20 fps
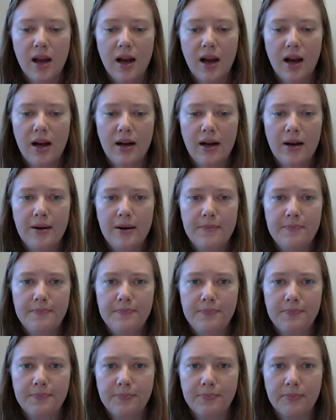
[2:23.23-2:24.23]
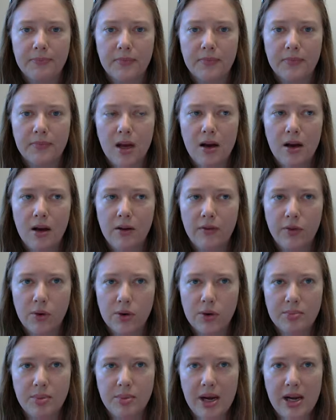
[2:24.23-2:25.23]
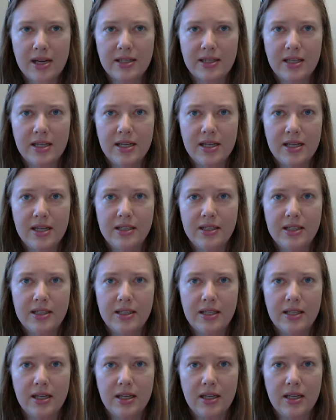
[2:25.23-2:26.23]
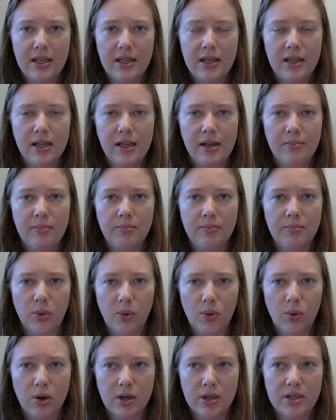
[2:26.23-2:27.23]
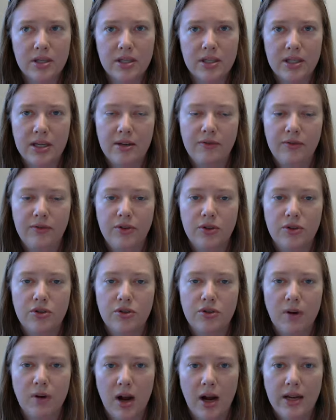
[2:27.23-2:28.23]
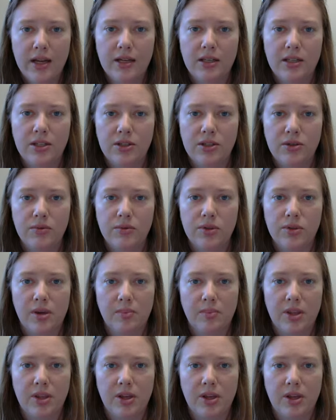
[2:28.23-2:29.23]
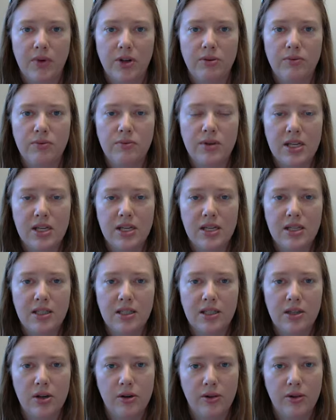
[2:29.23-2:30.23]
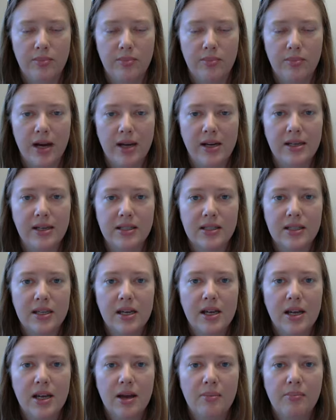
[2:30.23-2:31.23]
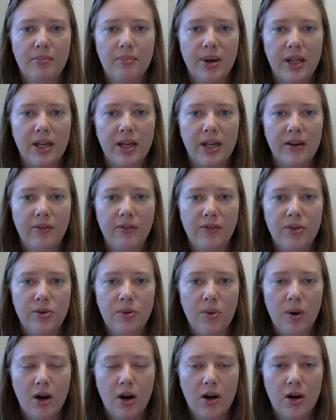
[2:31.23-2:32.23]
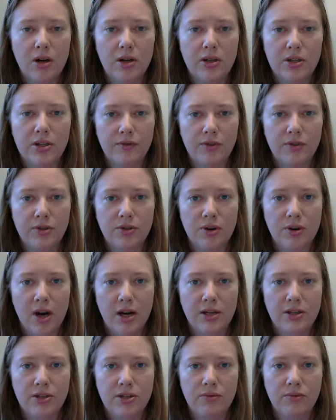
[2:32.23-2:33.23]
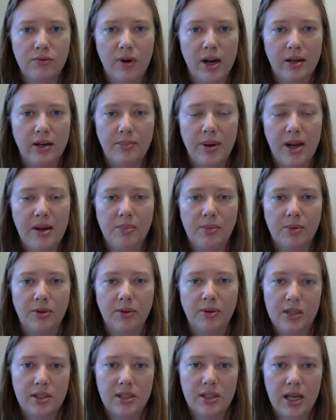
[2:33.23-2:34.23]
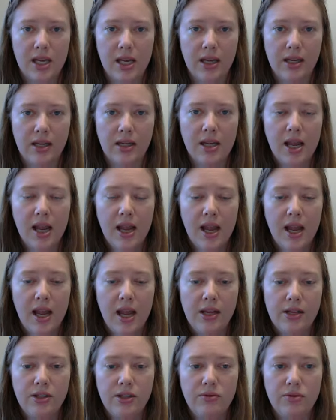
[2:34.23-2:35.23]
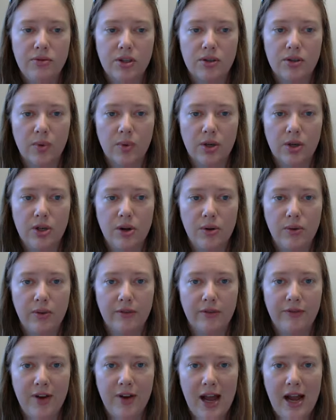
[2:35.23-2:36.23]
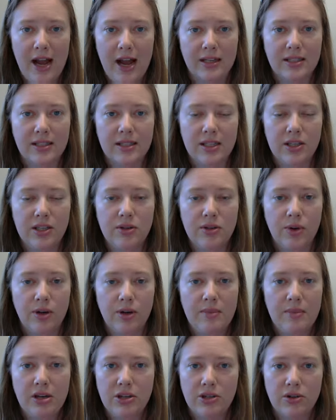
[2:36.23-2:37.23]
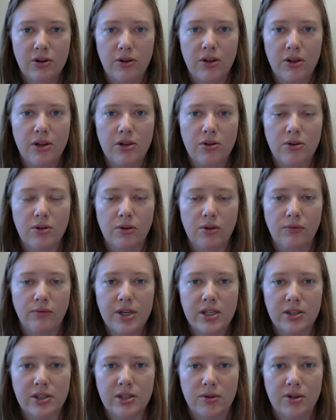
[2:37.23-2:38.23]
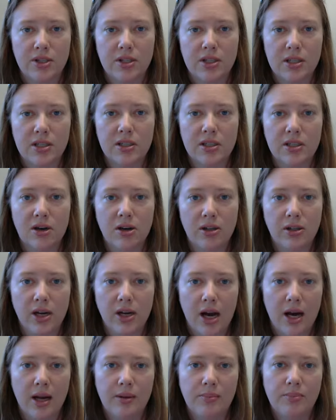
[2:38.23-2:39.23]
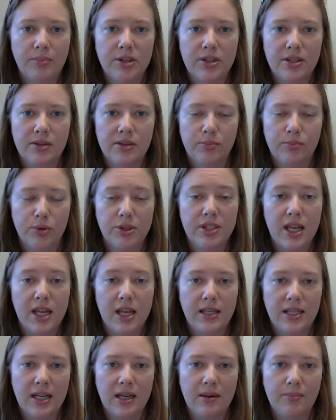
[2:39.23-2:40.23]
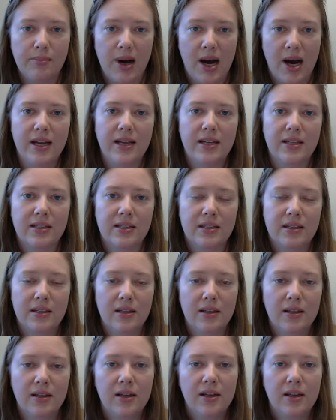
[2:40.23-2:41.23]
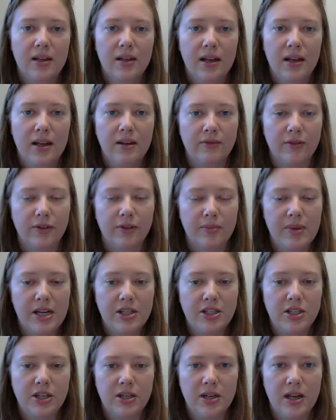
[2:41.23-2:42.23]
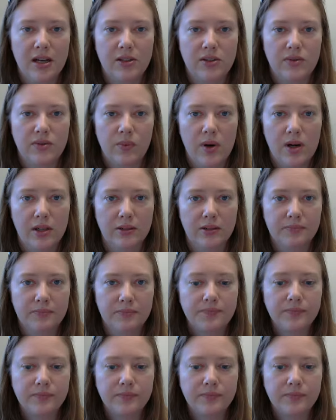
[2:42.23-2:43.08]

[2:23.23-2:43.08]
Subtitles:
Of course, bias is important if you're trying to do something where you need to know the bias. But if you aren't, if you're trying to write a paper, let's say, and you just want to know the facts, then you want to make sure that your resources are not presenting biased information as well.